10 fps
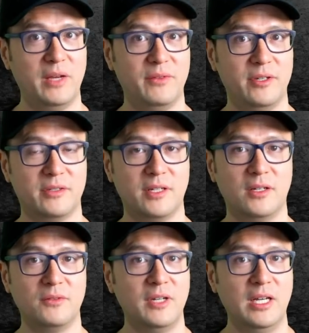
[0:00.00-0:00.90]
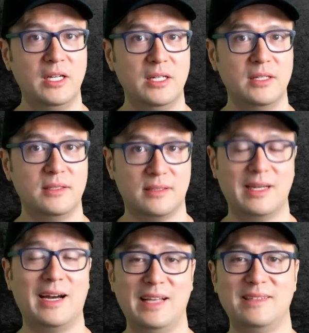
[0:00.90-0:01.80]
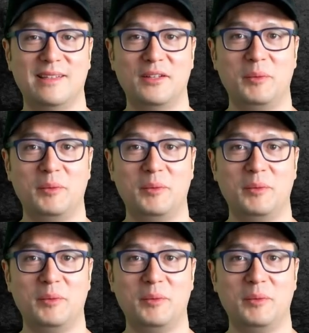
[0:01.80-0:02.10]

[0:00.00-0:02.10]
wave it yourself, the sky is the